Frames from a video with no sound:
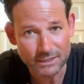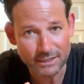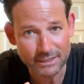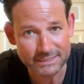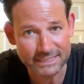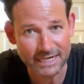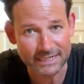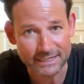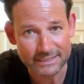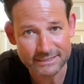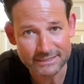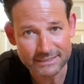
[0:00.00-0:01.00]
Katana.
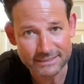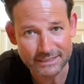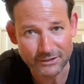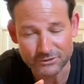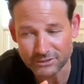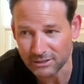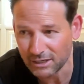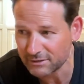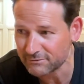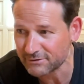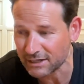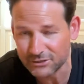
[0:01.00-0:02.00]
Now, there's a lot
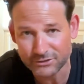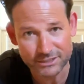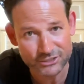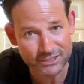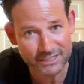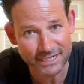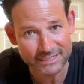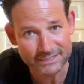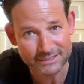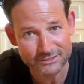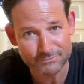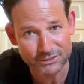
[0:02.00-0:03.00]
of Kunishiges in
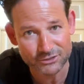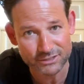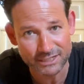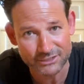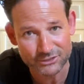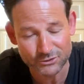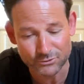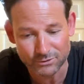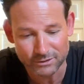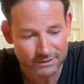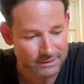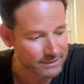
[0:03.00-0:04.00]
this Mizuta
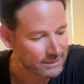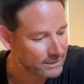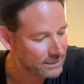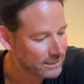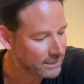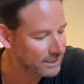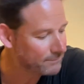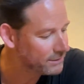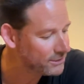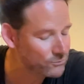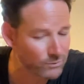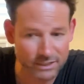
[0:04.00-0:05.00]
school, but
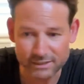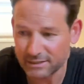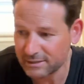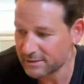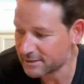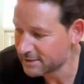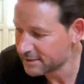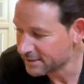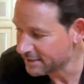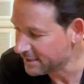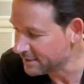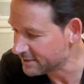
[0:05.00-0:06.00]
this one
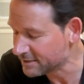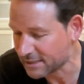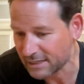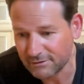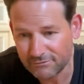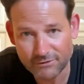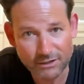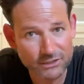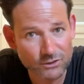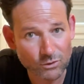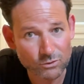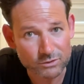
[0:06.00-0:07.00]
is fairly
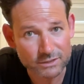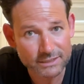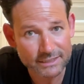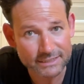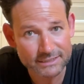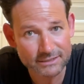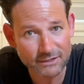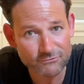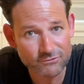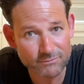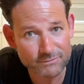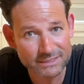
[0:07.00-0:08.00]
old. It's not
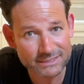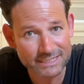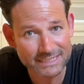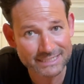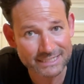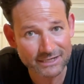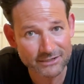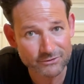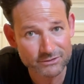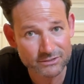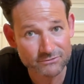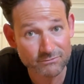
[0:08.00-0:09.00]
from the
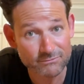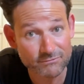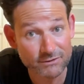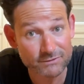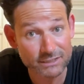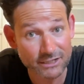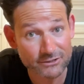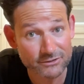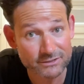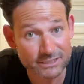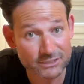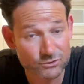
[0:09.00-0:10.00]
1600s, it's from the
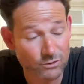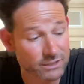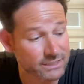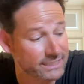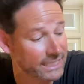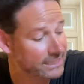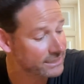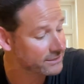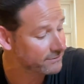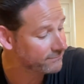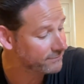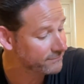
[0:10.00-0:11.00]
1500s. This sword is dated
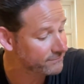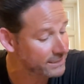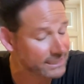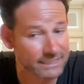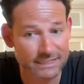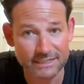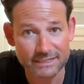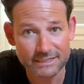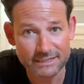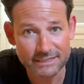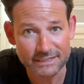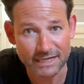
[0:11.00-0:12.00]
to
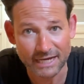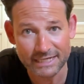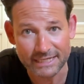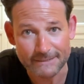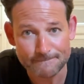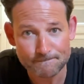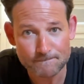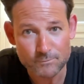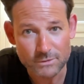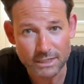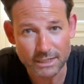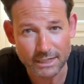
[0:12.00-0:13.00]
1590,
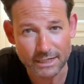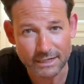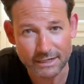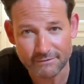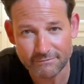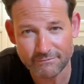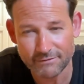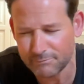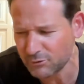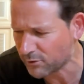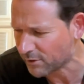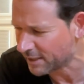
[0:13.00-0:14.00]

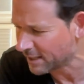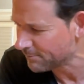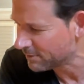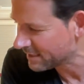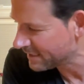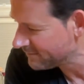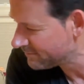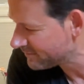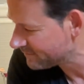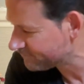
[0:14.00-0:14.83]
February, I believe,